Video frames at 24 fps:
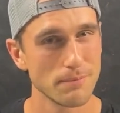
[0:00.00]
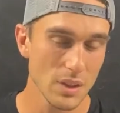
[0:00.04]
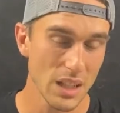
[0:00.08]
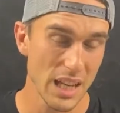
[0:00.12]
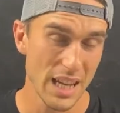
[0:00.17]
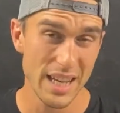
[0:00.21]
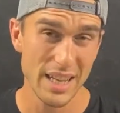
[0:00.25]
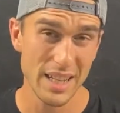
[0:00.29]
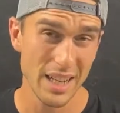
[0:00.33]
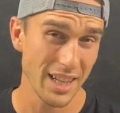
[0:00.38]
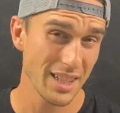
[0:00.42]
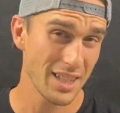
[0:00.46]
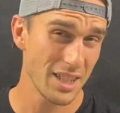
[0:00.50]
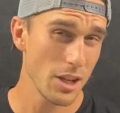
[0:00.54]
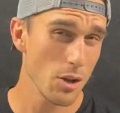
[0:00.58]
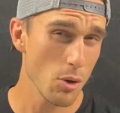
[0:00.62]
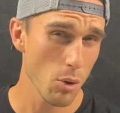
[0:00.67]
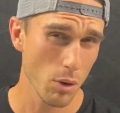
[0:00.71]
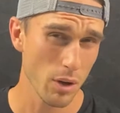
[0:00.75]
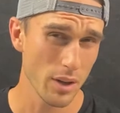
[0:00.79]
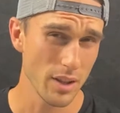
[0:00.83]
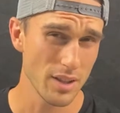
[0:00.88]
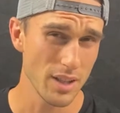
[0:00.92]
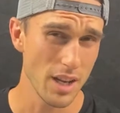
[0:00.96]
In IT
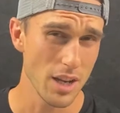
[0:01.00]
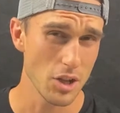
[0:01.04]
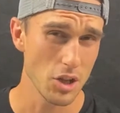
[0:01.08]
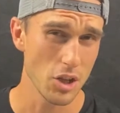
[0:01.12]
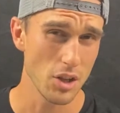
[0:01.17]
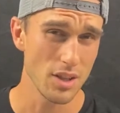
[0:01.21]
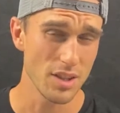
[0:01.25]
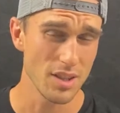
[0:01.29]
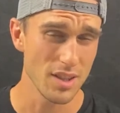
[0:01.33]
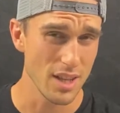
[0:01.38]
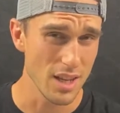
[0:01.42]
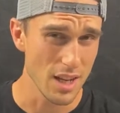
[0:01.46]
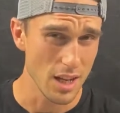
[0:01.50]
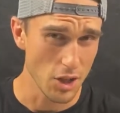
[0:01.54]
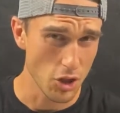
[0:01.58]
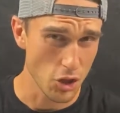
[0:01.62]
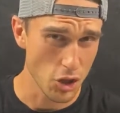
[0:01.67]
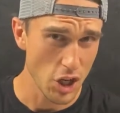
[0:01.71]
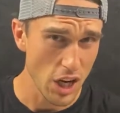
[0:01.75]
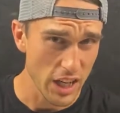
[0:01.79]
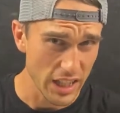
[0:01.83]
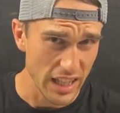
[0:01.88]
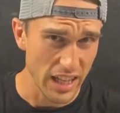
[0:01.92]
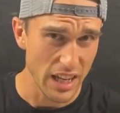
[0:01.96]
organizations, the
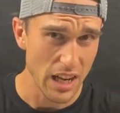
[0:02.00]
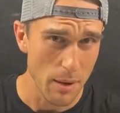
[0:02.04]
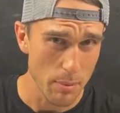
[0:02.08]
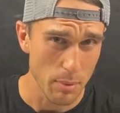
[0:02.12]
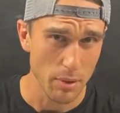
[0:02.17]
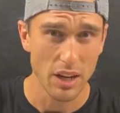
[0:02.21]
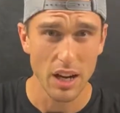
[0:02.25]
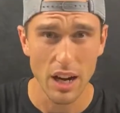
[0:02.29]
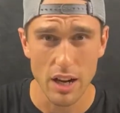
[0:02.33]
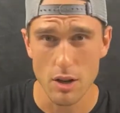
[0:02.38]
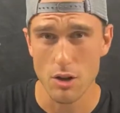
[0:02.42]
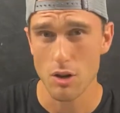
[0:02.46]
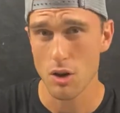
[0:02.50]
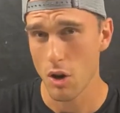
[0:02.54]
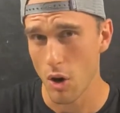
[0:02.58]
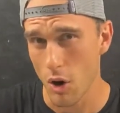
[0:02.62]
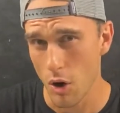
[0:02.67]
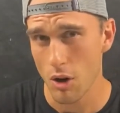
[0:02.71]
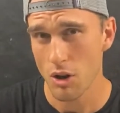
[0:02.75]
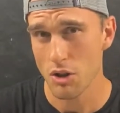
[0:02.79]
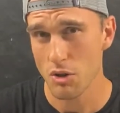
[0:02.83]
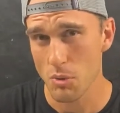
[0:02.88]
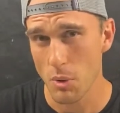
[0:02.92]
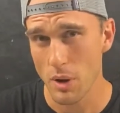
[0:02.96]
checking up on how your
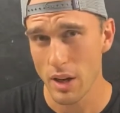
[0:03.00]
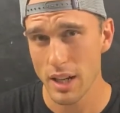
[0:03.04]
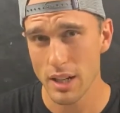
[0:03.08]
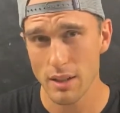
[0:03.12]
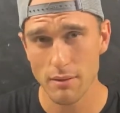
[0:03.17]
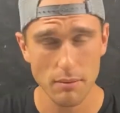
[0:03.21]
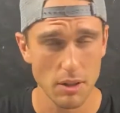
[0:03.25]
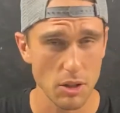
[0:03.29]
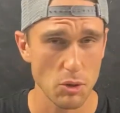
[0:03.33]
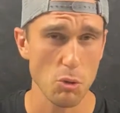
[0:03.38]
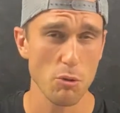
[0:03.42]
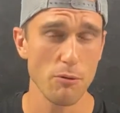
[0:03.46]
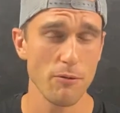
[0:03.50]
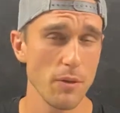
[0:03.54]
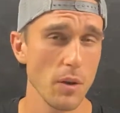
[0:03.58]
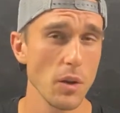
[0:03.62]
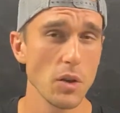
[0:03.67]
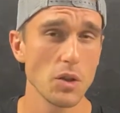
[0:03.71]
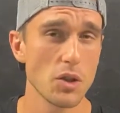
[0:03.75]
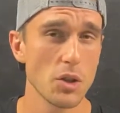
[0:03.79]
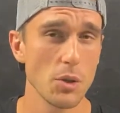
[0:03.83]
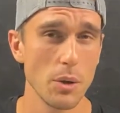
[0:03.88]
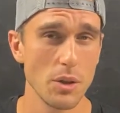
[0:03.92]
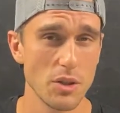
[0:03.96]
car is running is referred
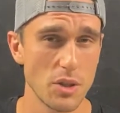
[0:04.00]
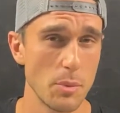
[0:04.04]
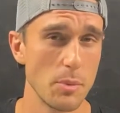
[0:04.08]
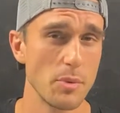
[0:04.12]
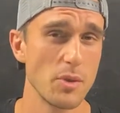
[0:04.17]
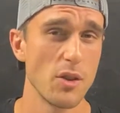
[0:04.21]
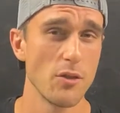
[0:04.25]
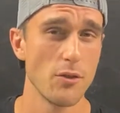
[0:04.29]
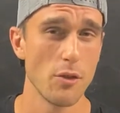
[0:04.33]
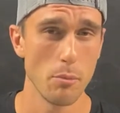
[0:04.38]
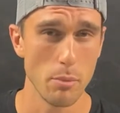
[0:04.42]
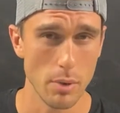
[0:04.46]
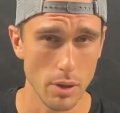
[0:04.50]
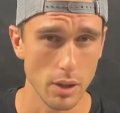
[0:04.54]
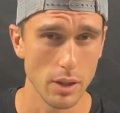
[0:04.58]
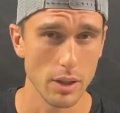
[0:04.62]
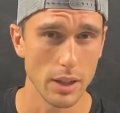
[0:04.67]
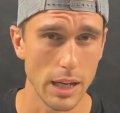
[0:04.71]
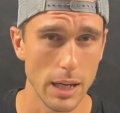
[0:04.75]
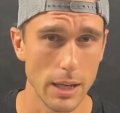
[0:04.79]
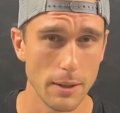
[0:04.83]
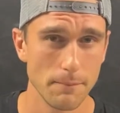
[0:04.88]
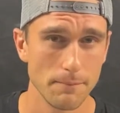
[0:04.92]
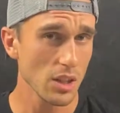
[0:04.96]
to as
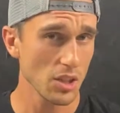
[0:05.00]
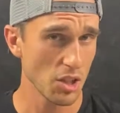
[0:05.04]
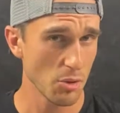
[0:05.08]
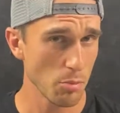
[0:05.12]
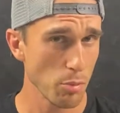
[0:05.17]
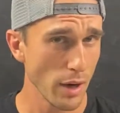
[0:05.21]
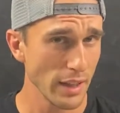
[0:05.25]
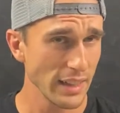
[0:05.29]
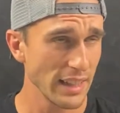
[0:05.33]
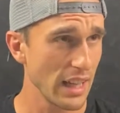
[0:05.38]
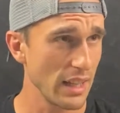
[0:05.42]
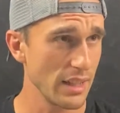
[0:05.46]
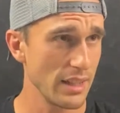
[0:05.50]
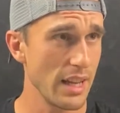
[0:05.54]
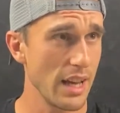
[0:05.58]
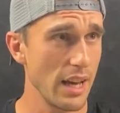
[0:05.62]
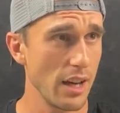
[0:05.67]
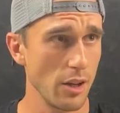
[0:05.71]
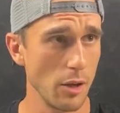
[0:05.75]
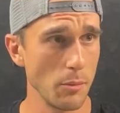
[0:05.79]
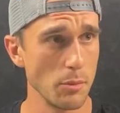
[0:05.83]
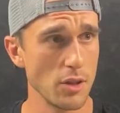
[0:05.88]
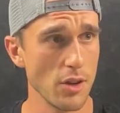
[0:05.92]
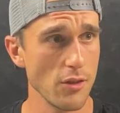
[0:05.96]
observability. To break that
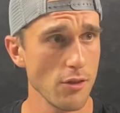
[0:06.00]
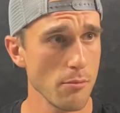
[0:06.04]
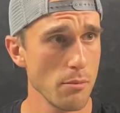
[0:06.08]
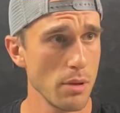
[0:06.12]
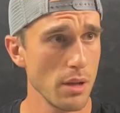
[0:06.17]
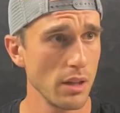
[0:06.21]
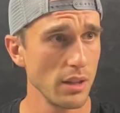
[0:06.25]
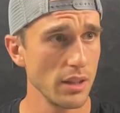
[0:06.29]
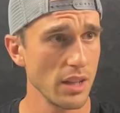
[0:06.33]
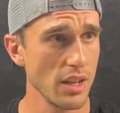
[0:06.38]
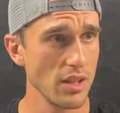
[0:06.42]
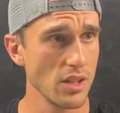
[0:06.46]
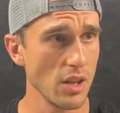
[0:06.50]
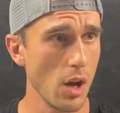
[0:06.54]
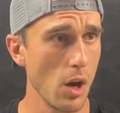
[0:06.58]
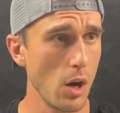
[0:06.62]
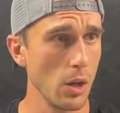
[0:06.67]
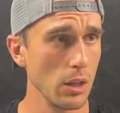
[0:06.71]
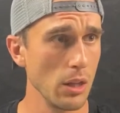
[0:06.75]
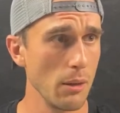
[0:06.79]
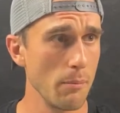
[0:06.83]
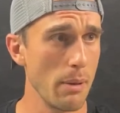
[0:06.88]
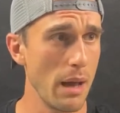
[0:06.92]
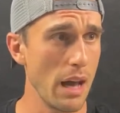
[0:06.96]
down, observability is
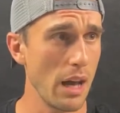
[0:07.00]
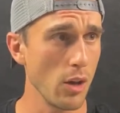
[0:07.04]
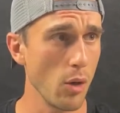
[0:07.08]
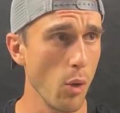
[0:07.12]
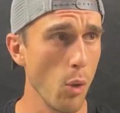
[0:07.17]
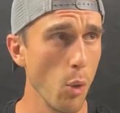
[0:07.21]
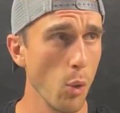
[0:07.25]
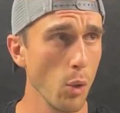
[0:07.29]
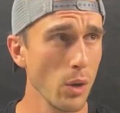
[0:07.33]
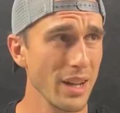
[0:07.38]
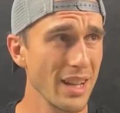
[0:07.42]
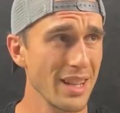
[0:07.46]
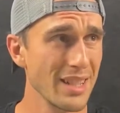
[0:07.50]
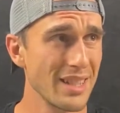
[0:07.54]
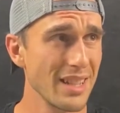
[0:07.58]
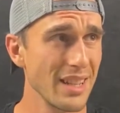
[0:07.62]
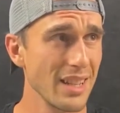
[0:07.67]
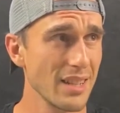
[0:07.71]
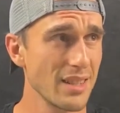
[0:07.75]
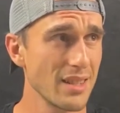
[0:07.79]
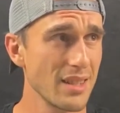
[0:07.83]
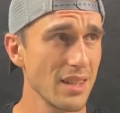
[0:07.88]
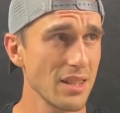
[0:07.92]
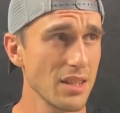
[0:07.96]
all about orienting
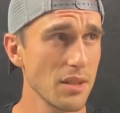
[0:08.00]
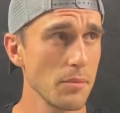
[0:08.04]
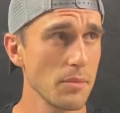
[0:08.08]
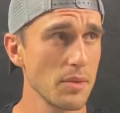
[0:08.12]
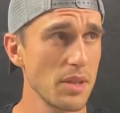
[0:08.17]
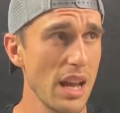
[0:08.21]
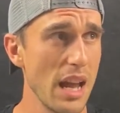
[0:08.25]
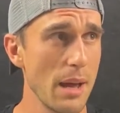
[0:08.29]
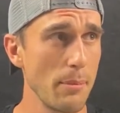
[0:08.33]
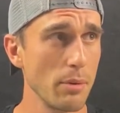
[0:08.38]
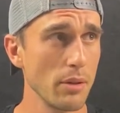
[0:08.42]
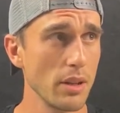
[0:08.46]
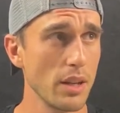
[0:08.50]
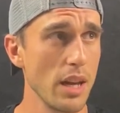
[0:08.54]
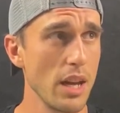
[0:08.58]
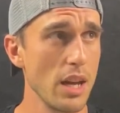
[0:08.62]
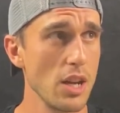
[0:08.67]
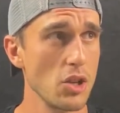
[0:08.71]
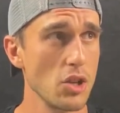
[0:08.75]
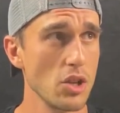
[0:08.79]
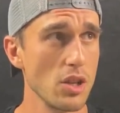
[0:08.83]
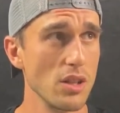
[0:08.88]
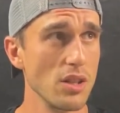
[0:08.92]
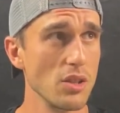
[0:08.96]
systems and
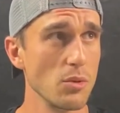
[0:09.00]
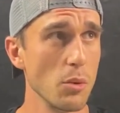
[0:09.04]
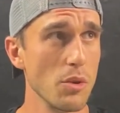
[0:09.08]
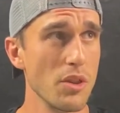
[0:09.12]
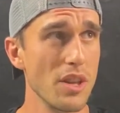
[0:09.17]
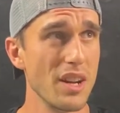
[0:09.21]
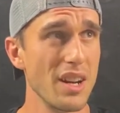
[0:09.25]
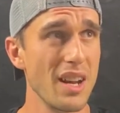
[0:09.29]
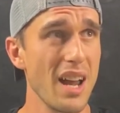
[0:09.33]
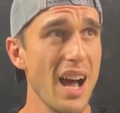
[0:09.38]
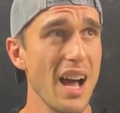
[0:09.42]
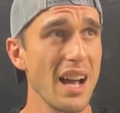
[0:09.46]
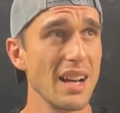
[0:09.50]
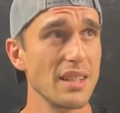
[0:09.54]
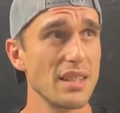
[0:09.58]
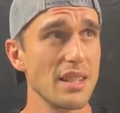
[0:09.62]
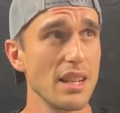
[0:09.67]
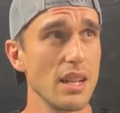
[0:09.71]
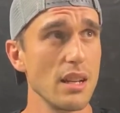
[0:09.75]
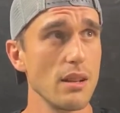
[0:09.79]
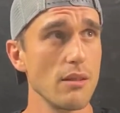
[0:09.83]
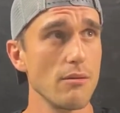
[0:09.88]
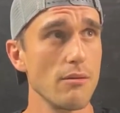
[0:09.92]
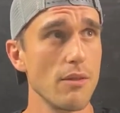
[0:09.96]
applications within an IT
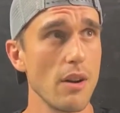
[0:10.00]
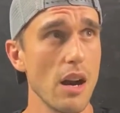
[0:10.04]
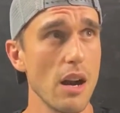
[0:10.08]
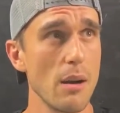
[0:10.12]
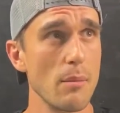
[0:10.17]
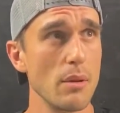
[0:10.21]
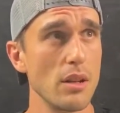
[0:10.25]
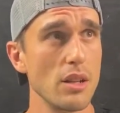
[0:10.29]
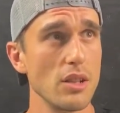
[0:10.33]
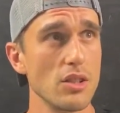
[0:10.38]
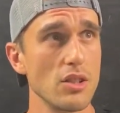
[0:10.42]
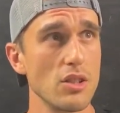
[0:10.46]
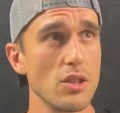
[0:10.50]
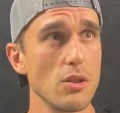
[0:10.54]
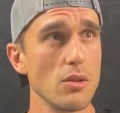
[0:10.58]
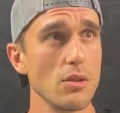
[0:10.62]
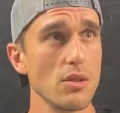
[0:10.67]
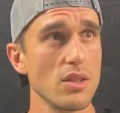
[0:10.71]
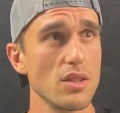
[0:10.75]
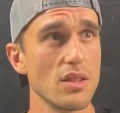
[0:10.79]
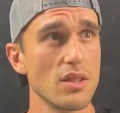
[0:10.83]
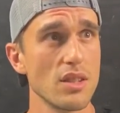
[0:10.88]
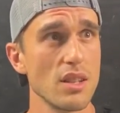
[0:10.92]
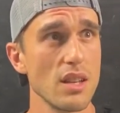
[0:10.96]
environment so you can
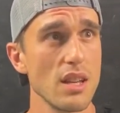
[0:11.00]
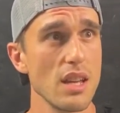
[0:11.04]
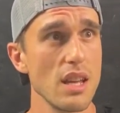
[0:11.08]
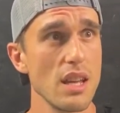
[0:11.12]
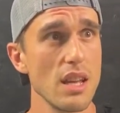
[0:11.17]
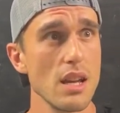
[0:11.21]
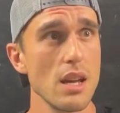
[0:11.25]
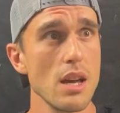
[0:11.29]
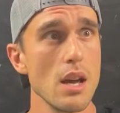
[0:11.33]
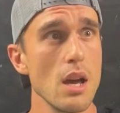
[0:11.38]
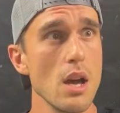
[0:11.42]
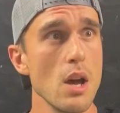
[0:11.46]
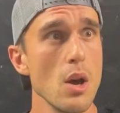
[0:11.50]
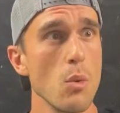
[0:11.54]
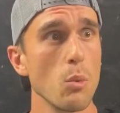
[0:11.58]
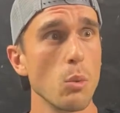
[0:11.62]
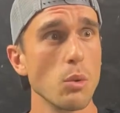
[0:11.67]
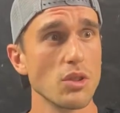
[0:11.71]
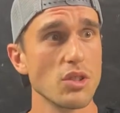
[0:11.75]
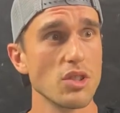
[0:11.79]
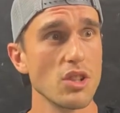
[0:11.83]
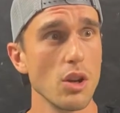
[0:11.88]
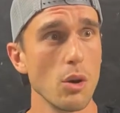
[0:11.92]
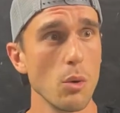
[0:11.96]
see
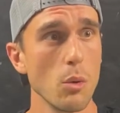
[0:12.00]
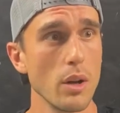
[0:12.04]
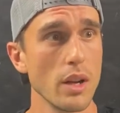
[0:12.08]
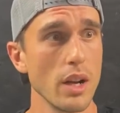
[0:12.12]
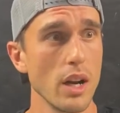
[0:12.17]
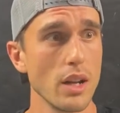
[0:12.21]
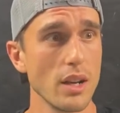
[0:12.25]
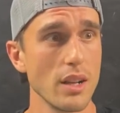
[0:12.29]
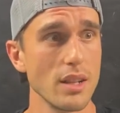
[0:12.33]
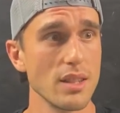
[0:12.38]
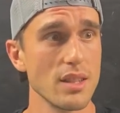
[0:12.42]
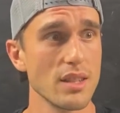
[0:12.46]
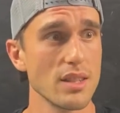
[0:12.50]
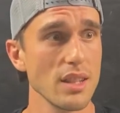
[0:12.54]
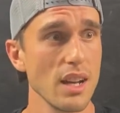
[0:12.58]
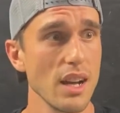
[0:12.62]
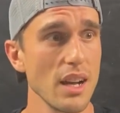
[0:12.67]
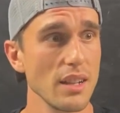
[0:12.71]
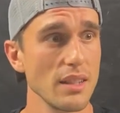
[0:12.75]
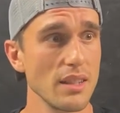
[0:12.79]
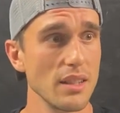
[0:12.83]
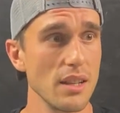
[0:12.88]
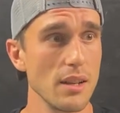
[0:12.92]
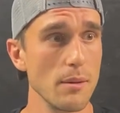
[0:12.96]
what's going on
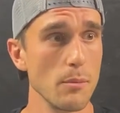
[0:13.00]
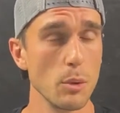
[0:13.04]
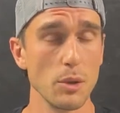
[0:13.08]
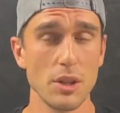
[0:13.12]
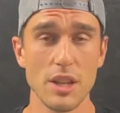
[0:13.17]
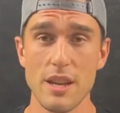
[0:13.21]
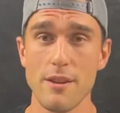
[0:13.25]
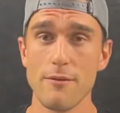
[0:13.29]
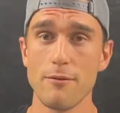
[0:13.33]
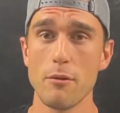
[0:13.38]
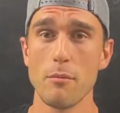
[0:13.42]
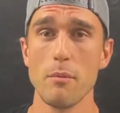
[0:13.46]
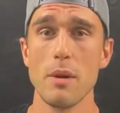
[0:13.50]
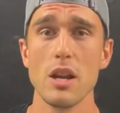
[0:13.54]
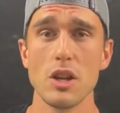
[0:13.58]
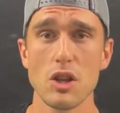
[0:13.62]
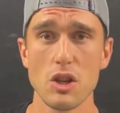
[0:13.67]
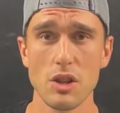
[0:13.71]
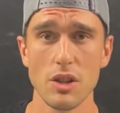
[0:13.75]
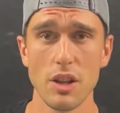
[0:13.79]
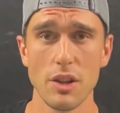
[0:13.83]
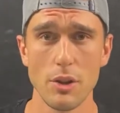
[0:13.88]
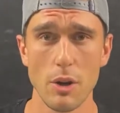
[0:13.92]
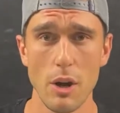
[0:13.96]
inside them with the information
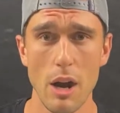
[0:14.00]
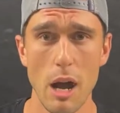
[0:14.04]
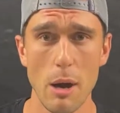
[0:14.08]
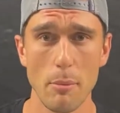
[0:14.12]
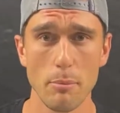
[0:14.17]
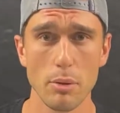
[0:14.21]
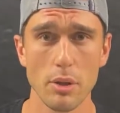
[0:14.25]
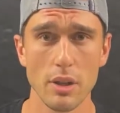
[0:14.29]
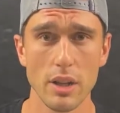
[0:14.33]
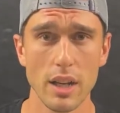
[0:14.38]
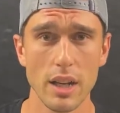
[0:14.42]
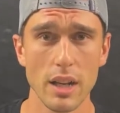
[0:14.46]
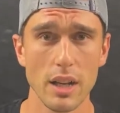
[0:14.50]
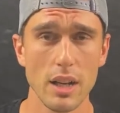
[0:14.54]
that they're outputting